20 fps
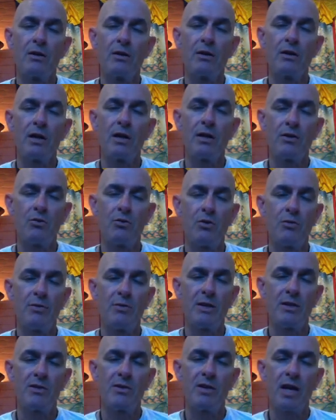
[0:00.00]
and you will be
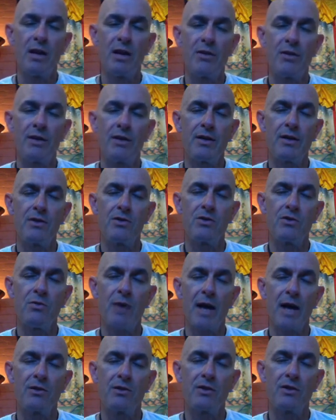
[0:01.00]
as healthy as the
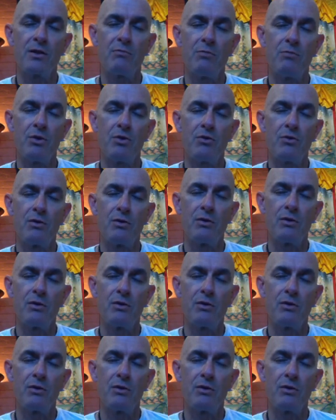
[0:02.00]
waxing moon.